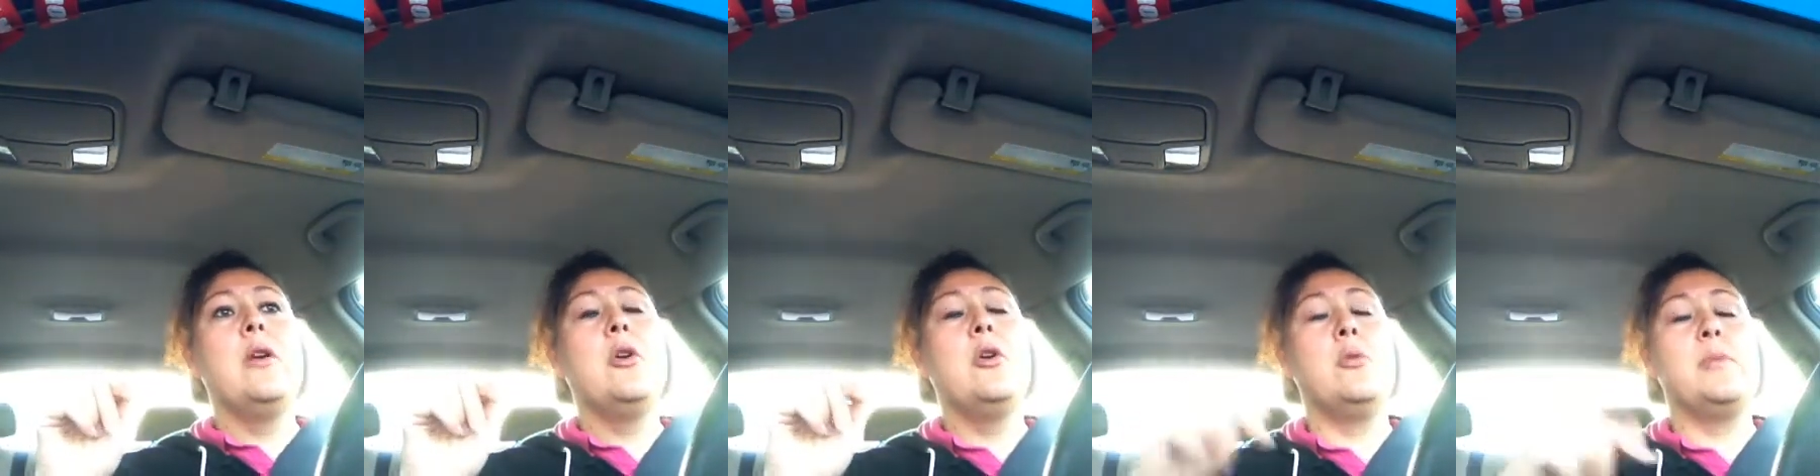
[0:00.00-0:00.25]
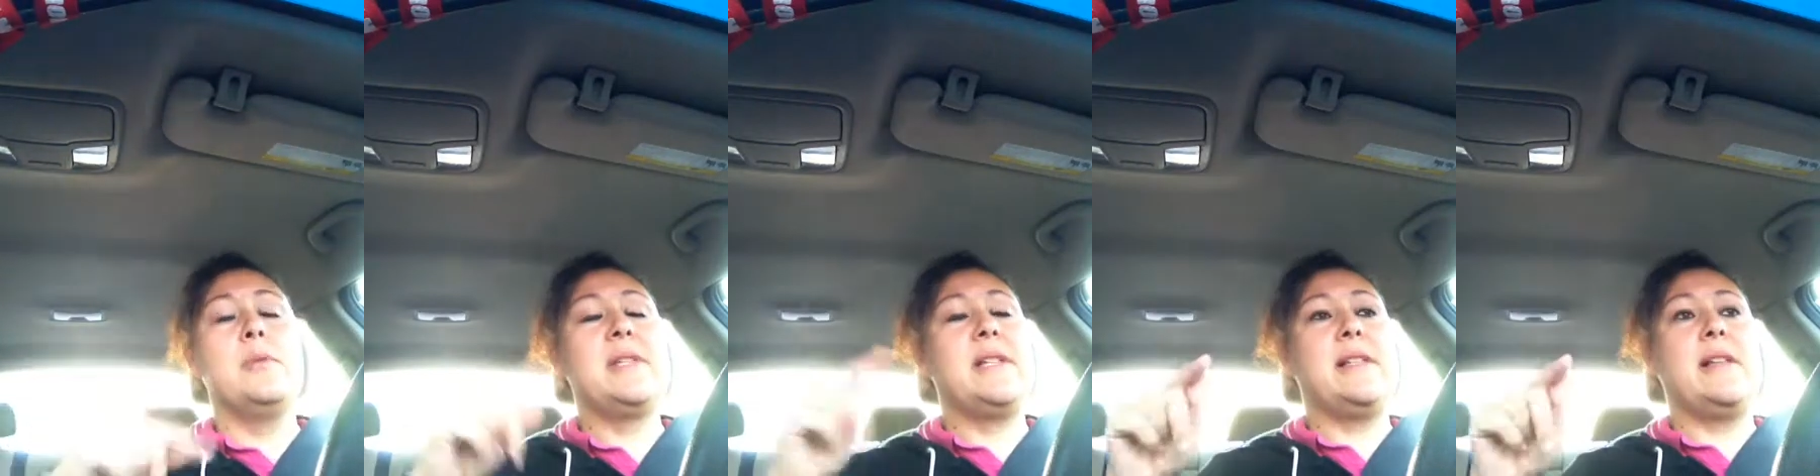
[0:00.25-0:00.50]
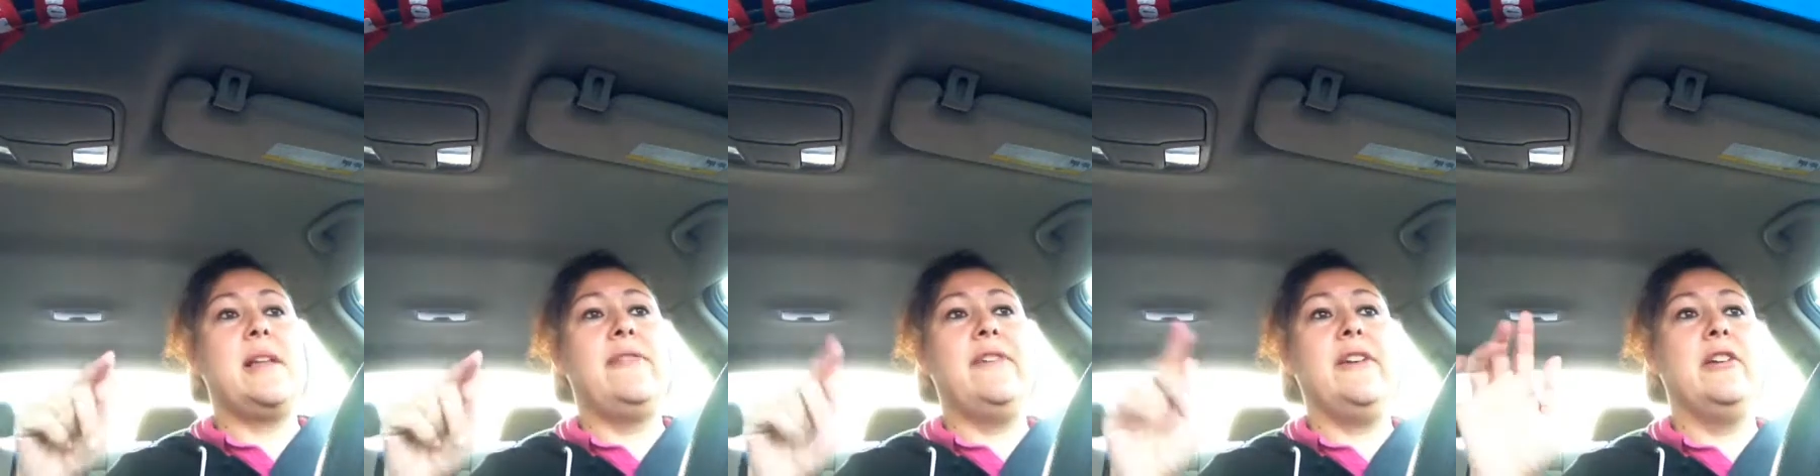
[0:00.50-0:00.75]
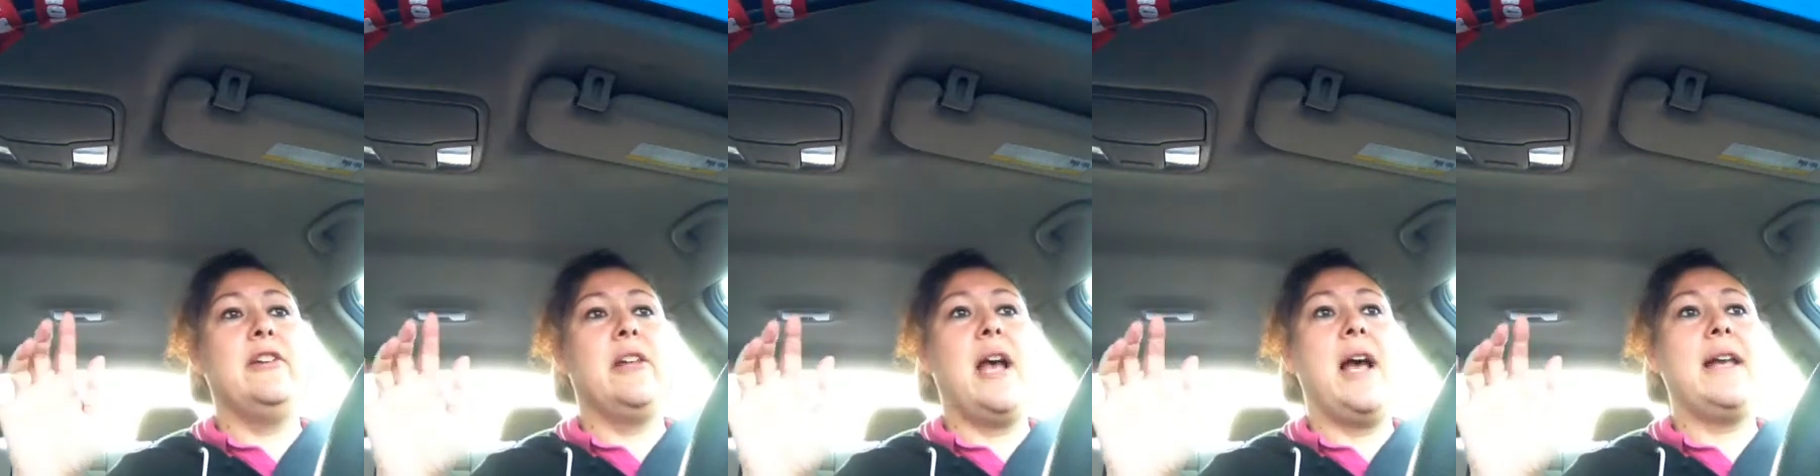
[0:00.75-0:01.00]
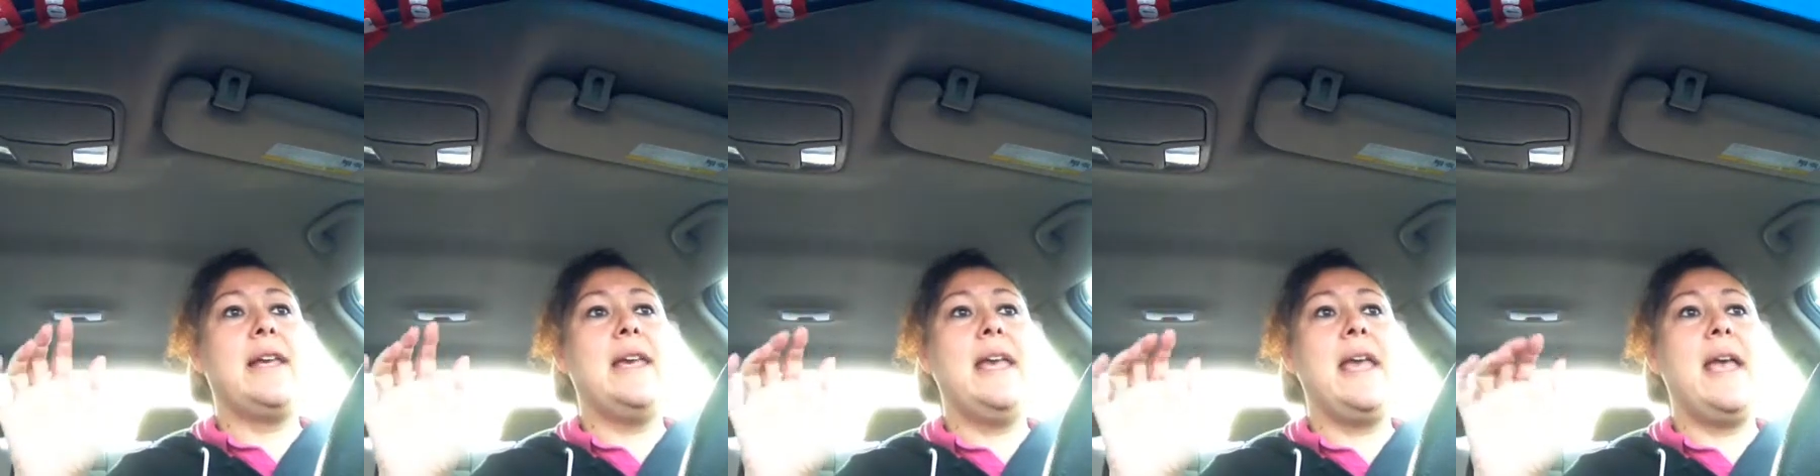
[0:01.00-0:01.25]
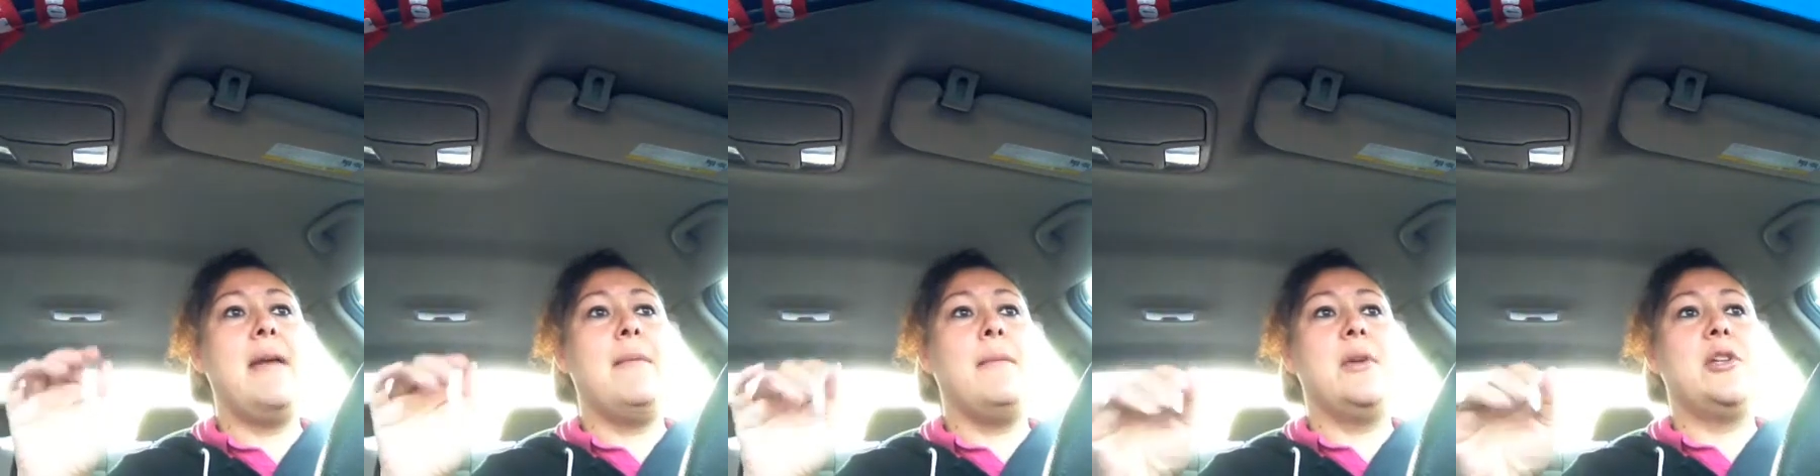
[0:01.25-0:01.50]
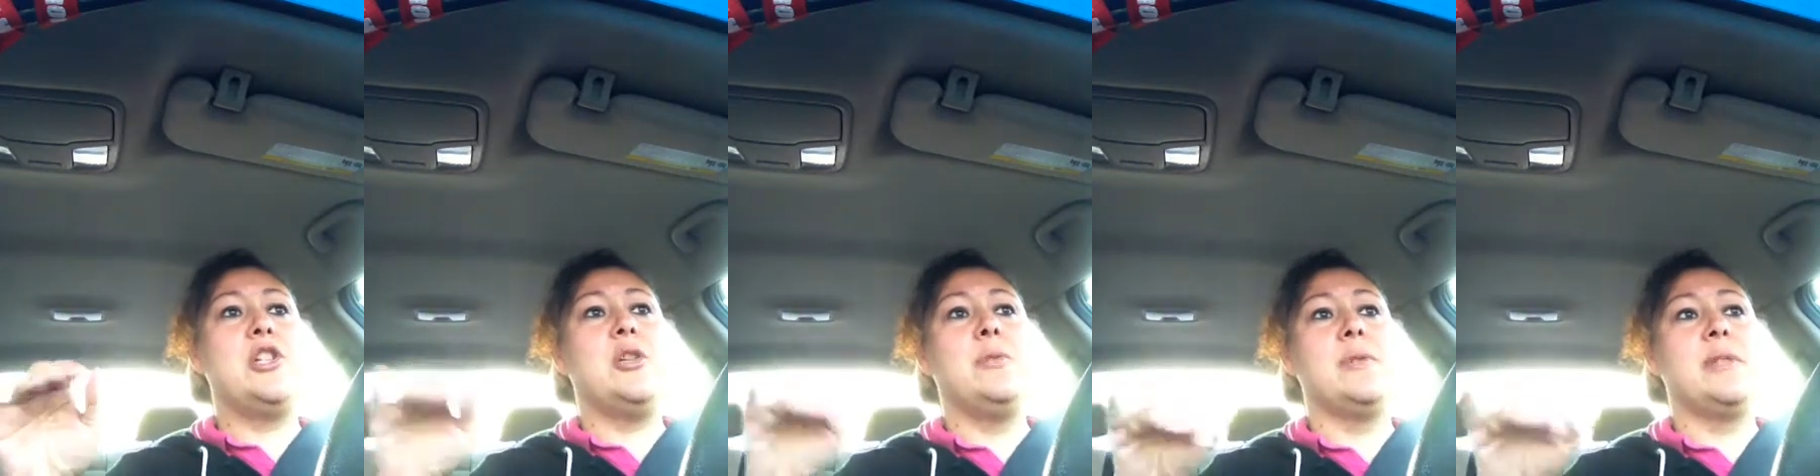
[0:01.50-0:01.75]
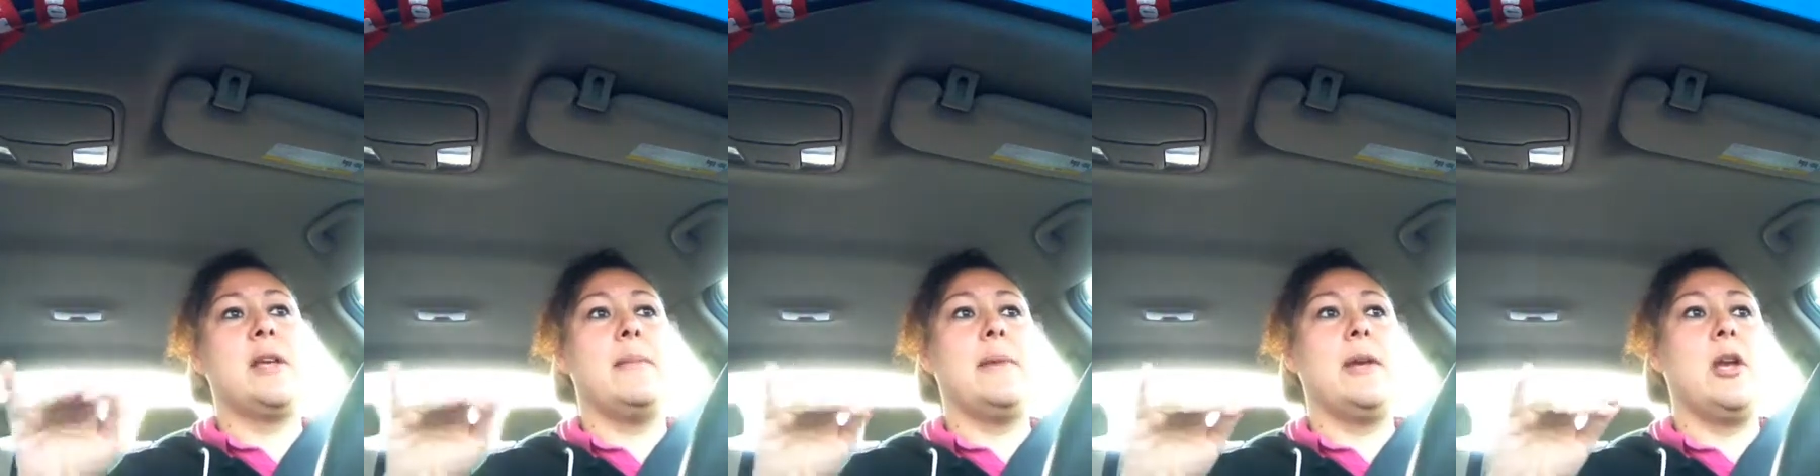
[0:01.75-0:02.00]
or was it field hockey, and when she
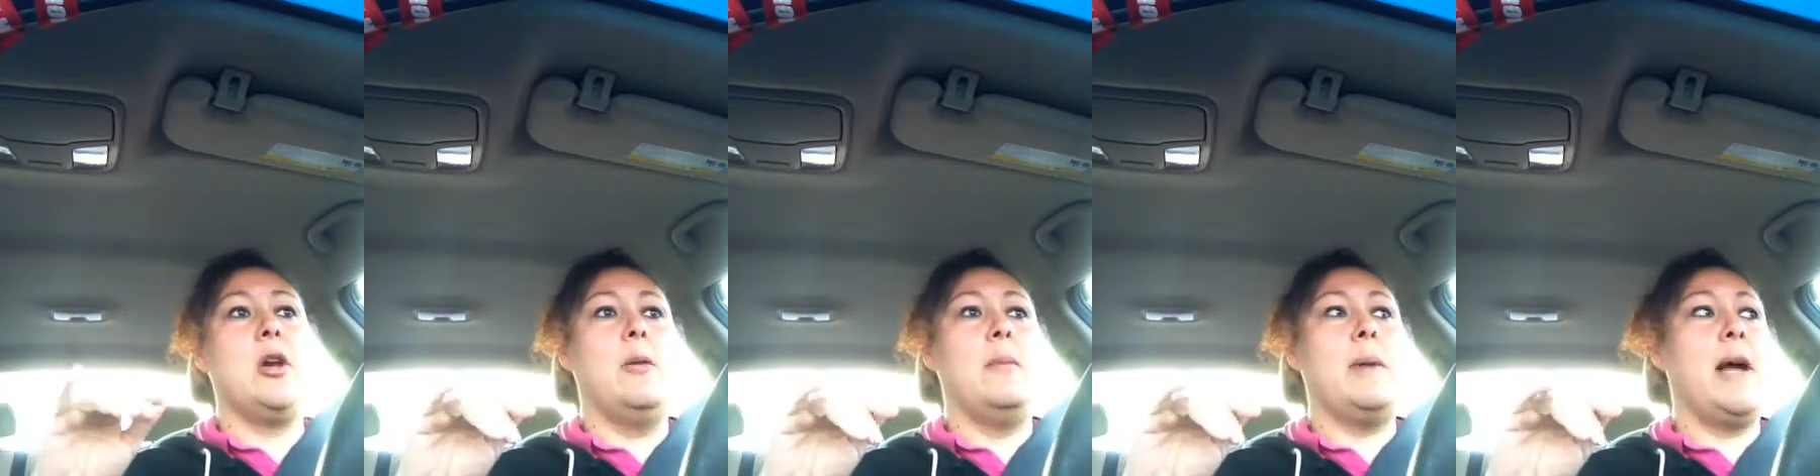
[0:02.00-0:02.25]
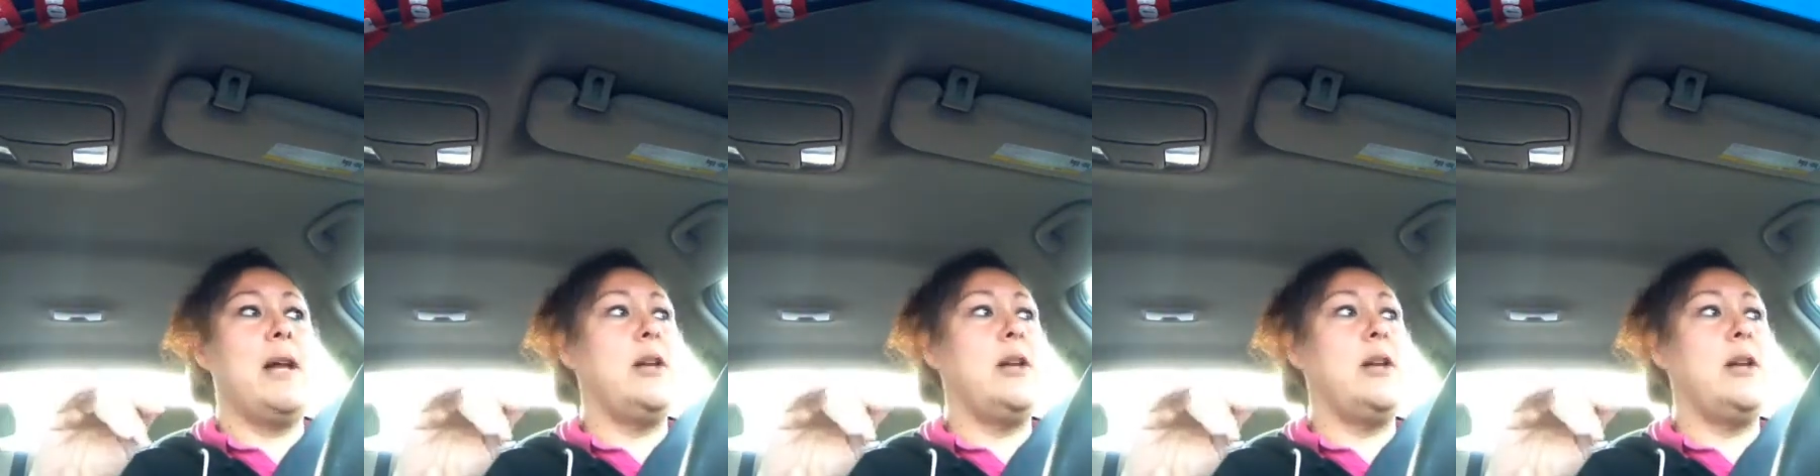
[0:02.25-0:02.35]
was coming home,